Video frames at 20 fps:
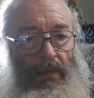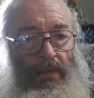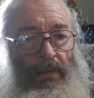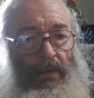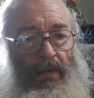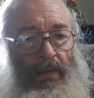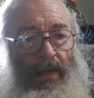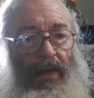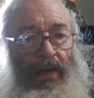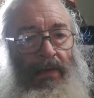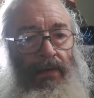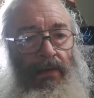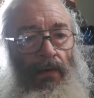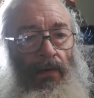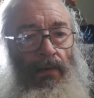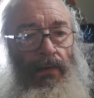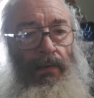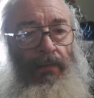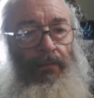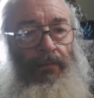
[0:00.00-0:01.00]
Like I
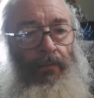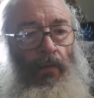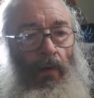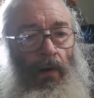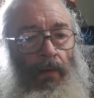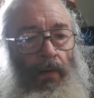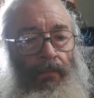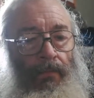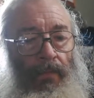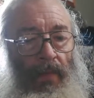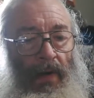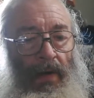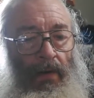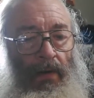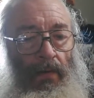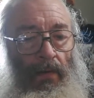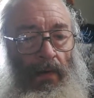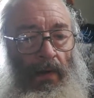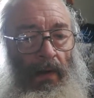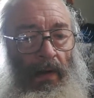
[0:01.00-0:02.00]
told you before, I
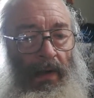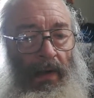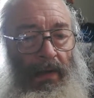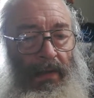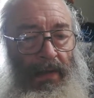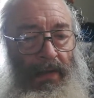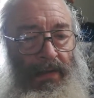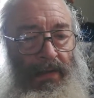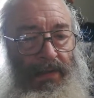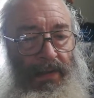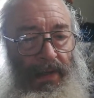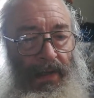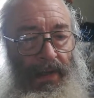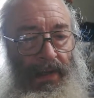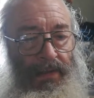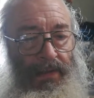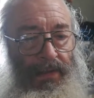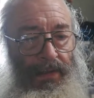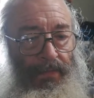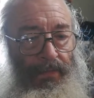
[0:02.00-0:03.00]
don't collect these
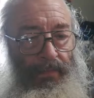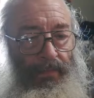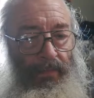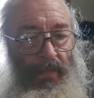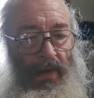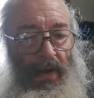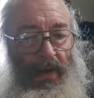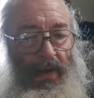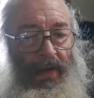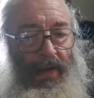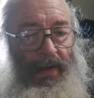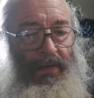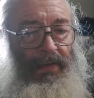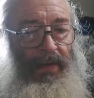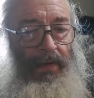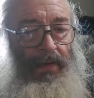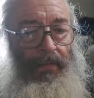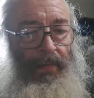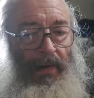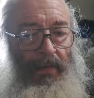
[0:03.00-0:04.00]
things. I get
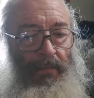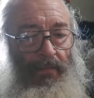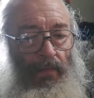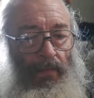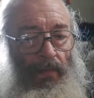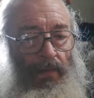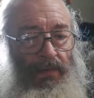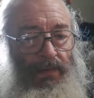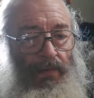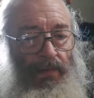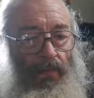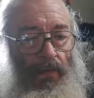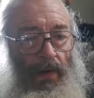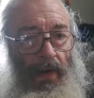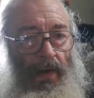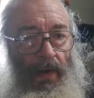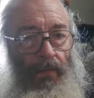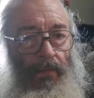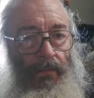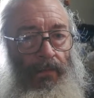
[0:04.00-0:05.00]
them every once in a
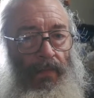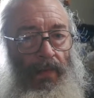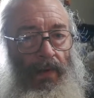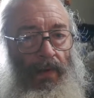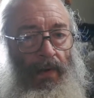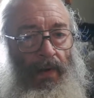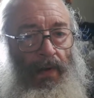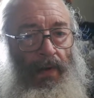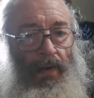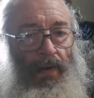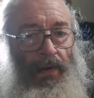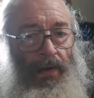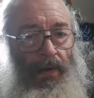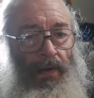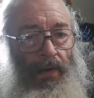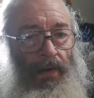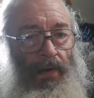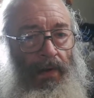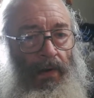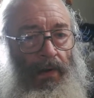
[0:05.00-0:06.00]
while in
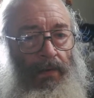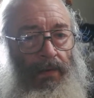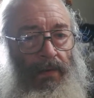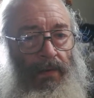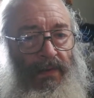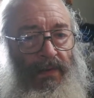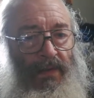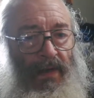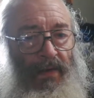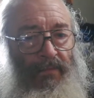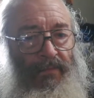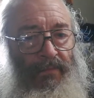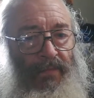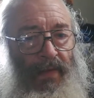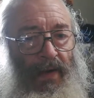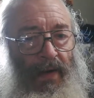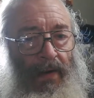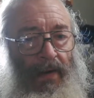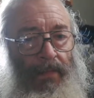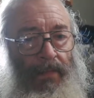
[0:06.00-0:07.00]
other stuff
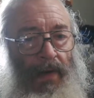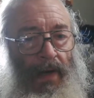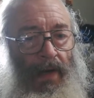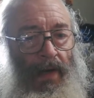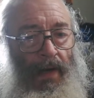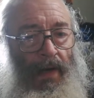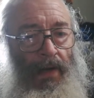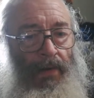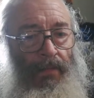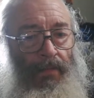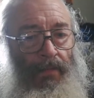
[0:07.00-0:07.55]
that I buy.